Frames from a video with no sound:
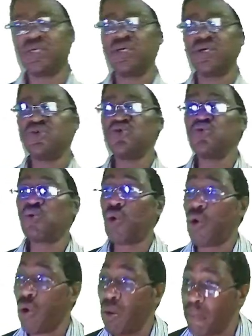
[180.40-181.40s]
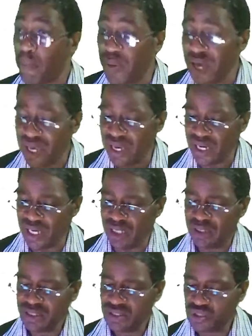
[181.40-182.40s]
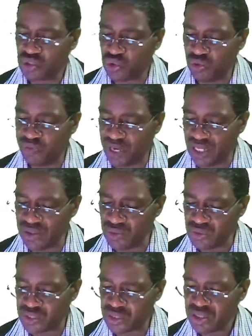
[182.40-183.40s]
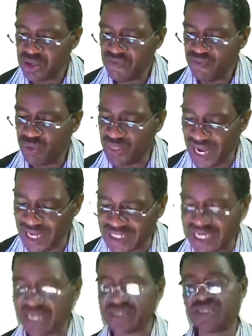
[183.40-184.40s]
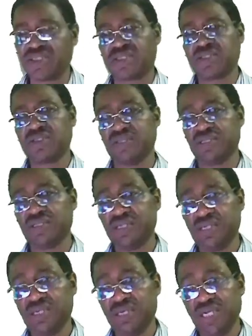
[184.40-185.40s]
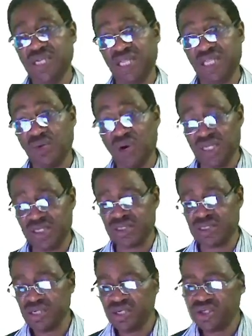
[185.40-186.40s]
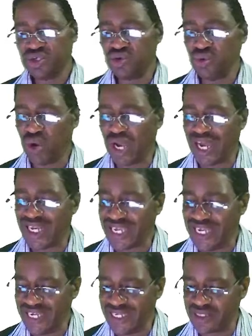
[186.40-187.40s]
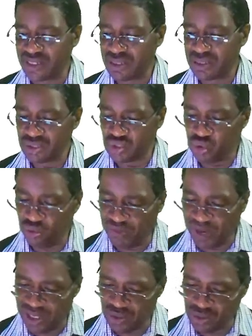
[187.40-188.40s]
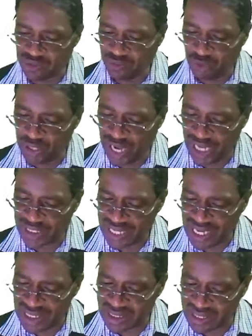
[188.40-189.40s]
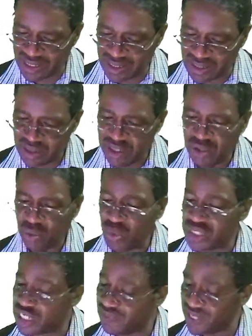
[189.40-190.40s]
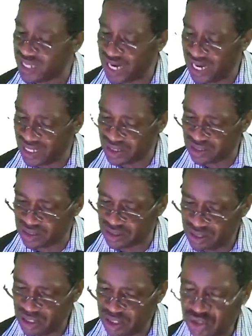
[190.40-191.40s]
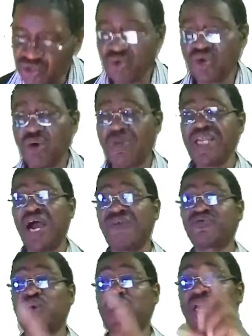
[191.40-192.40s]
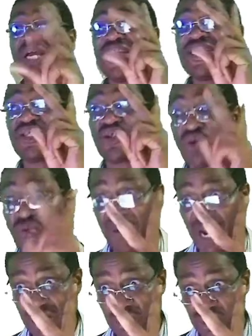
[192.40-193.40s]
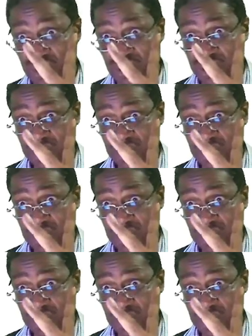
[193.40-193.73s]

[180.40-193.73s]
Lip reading: you compare two values for that asset. In other words, you calculate two values for that asset, whichever the asset, you normally have to calculate two values.